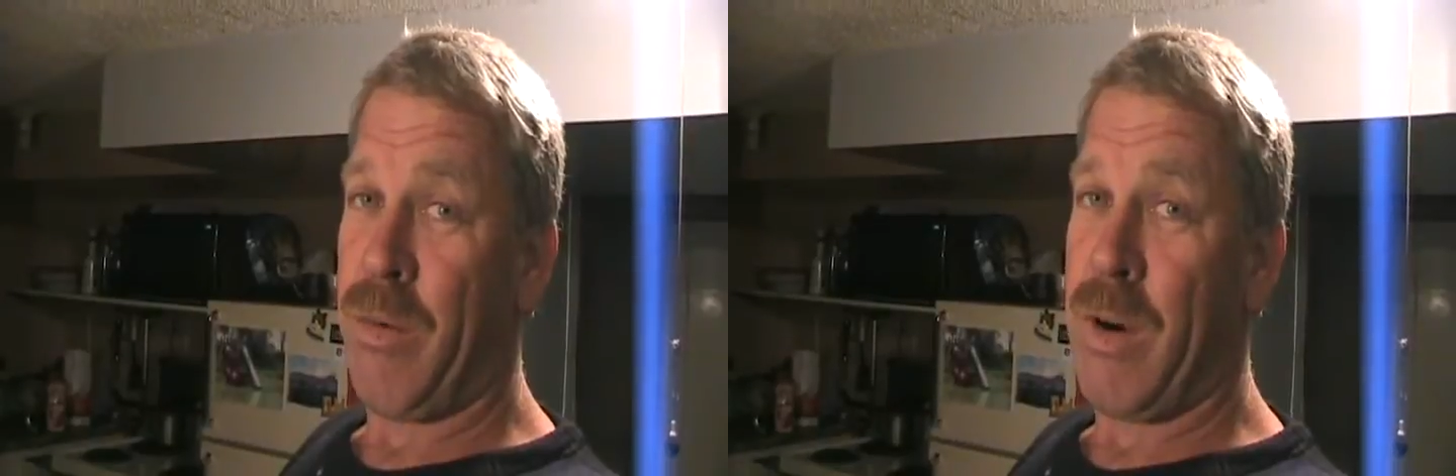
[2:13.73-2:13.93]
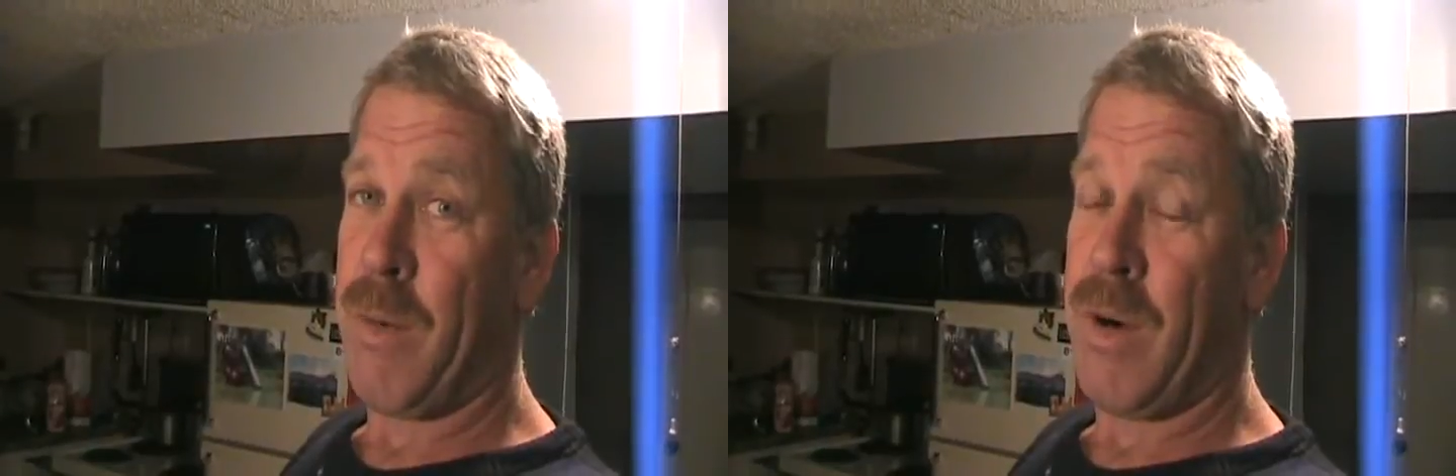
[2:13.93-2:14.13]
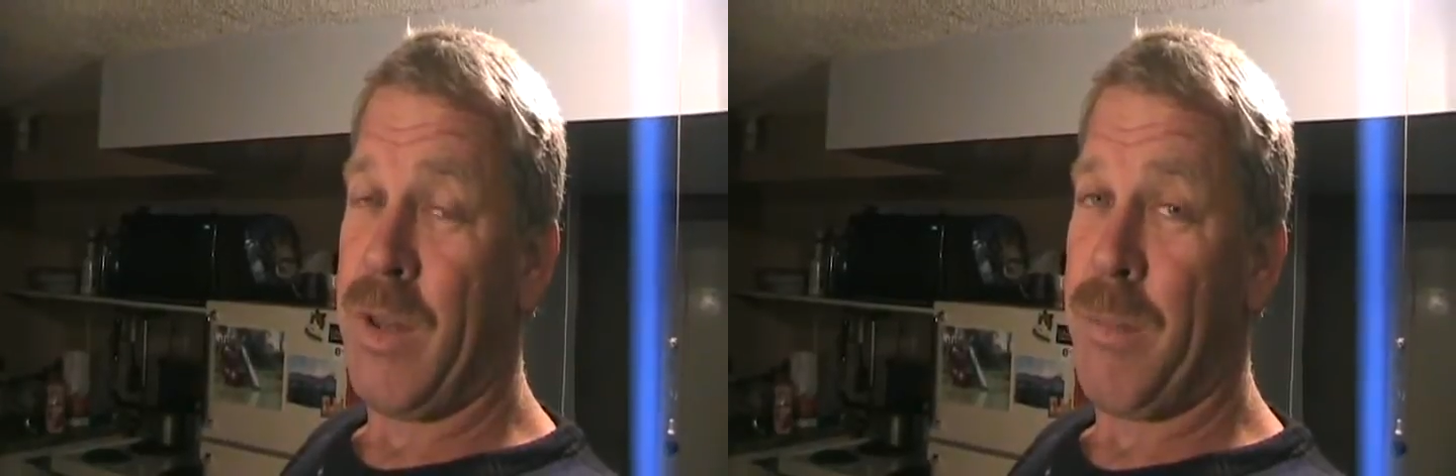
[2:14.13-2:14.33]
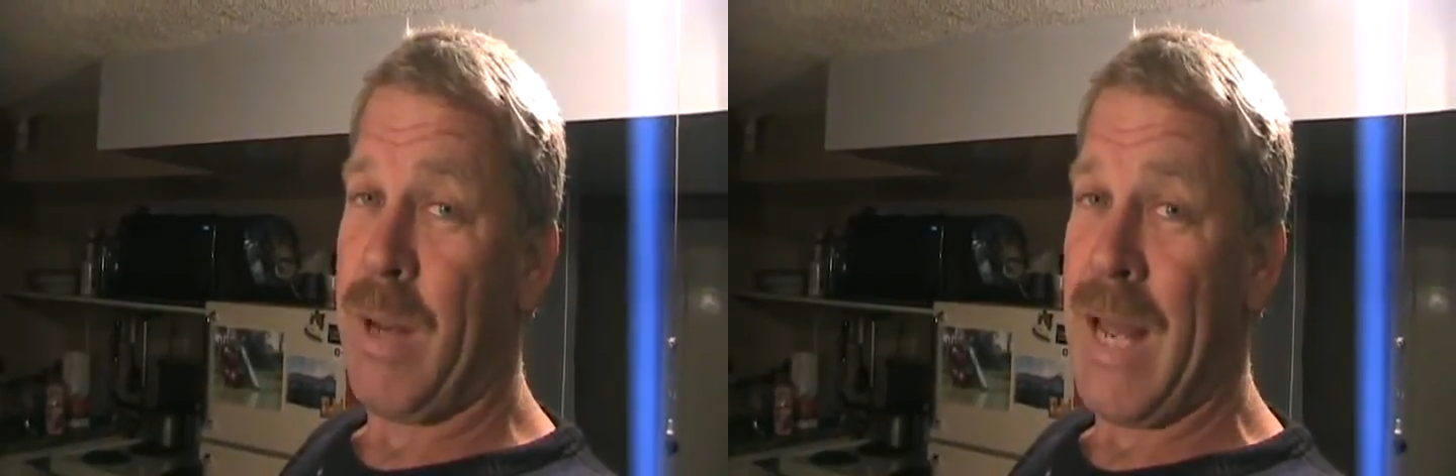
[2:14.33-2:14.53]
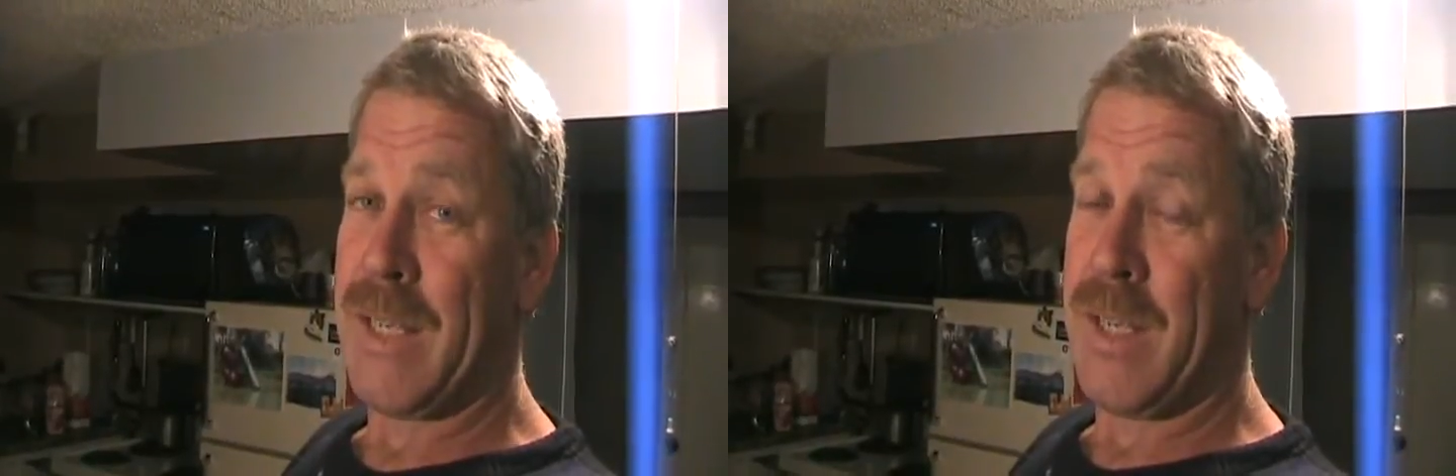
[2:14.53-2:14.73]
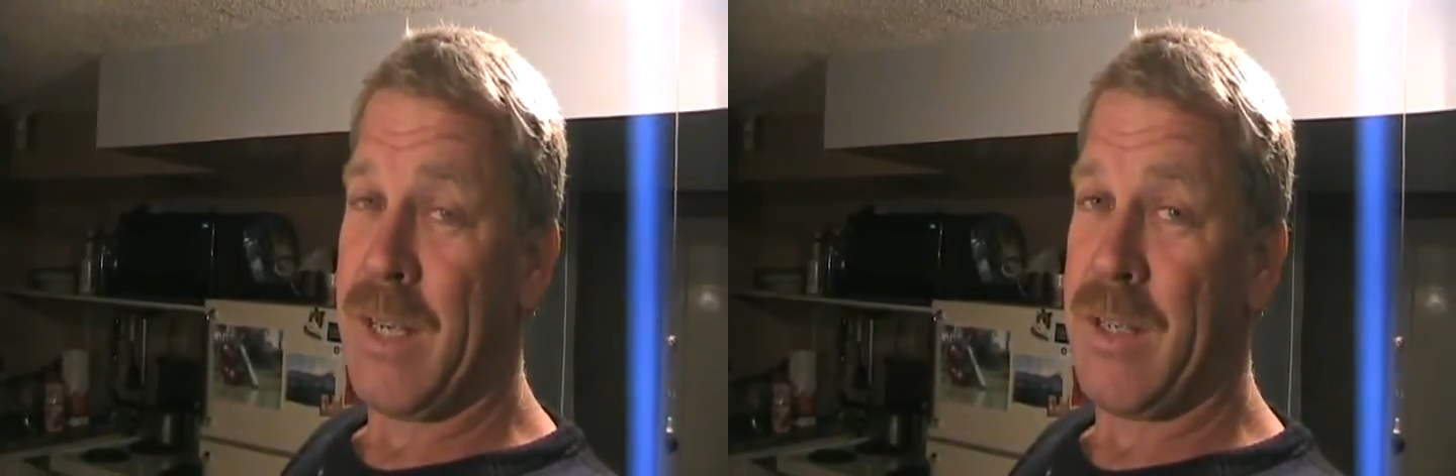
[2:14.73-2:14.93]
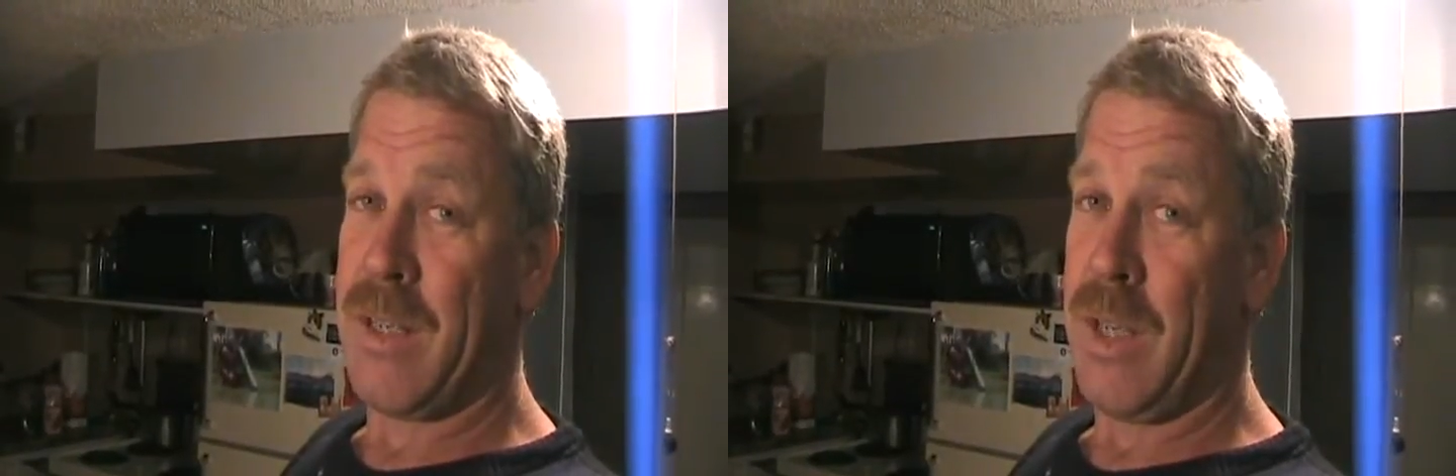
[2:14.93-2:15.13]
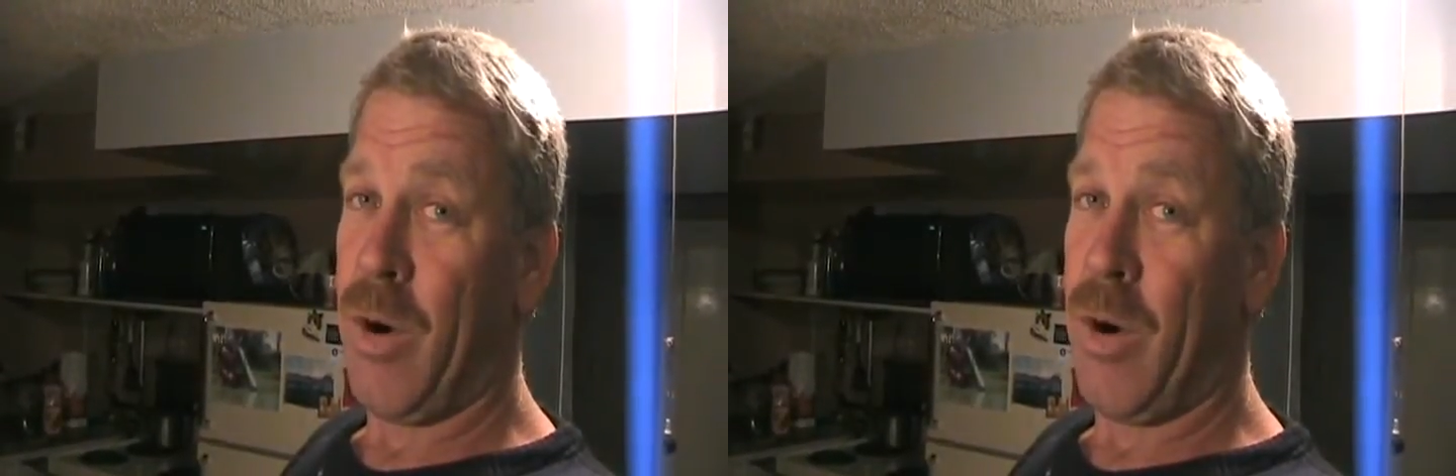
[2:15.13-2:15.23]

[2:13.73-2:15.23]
rubber and the plastics and the